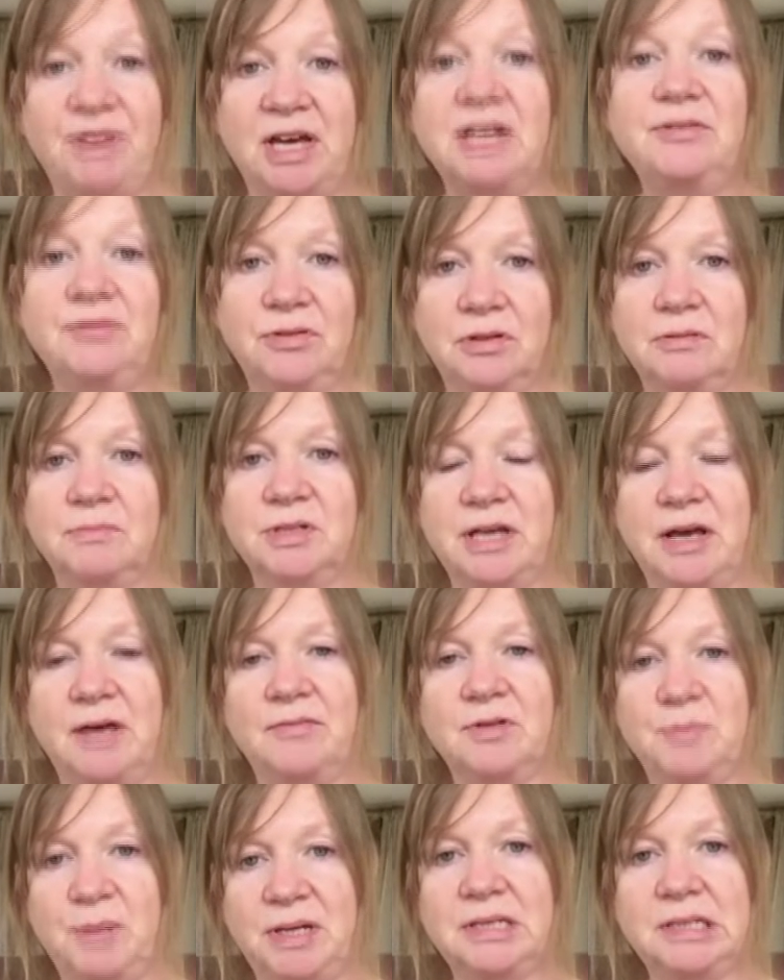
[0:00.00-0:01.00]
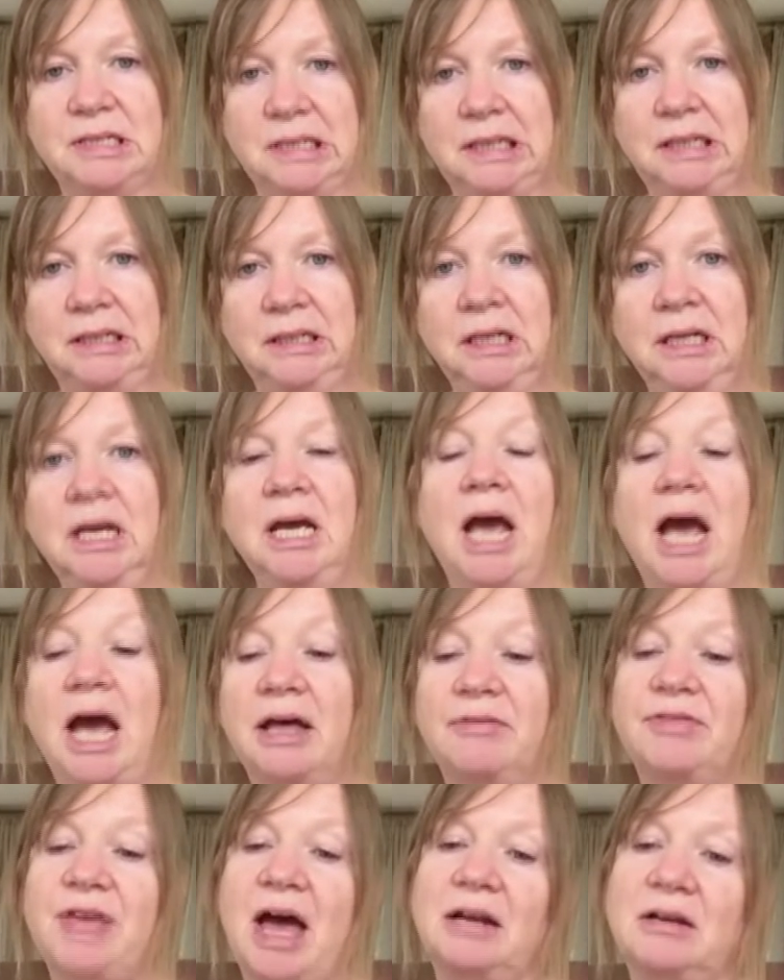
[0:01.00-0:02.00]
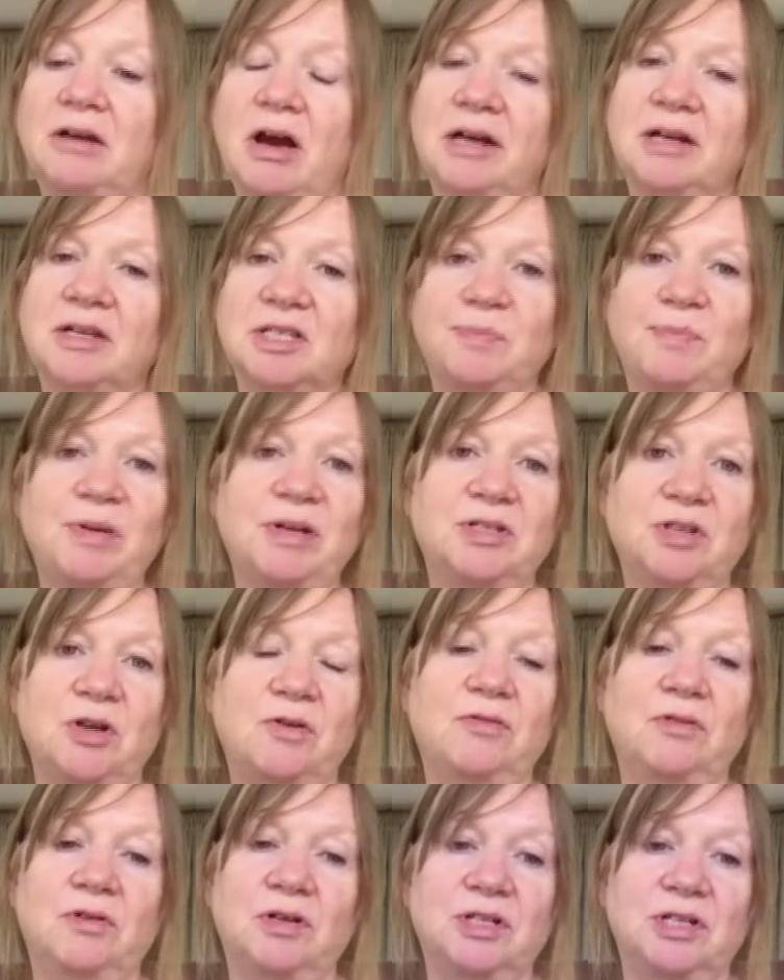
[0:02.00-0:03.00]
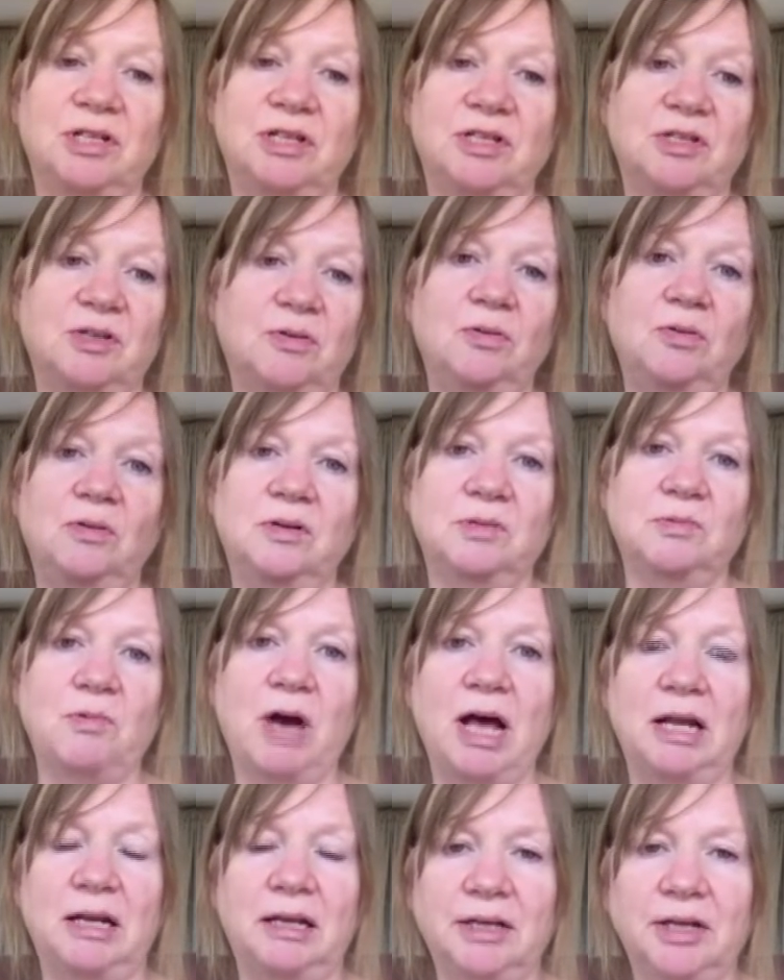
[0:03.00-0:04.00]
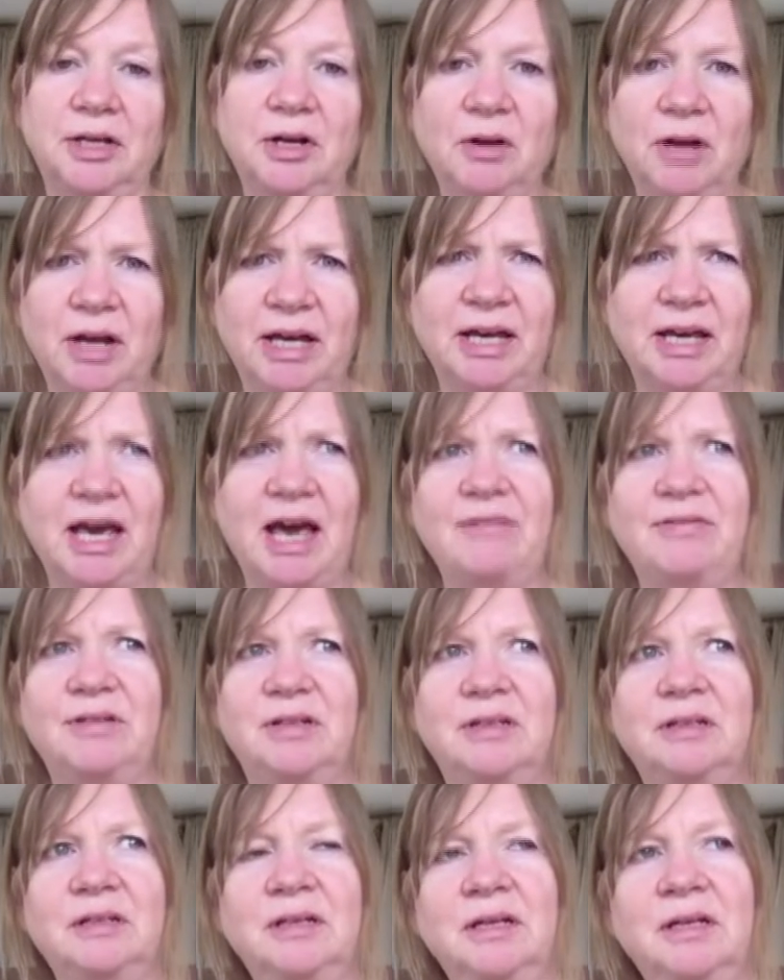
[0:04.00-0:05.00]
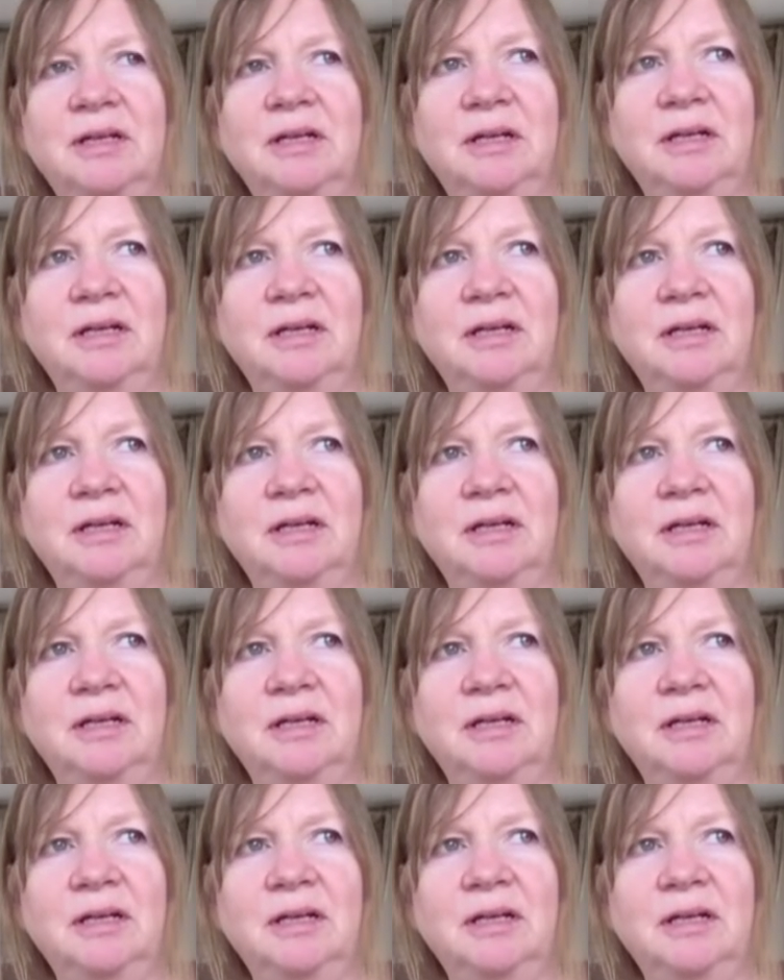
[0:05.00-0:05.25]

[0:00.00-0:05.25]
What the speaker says: fend for themselves, basically. And that kind of spills over into the school as well. Like Kevin,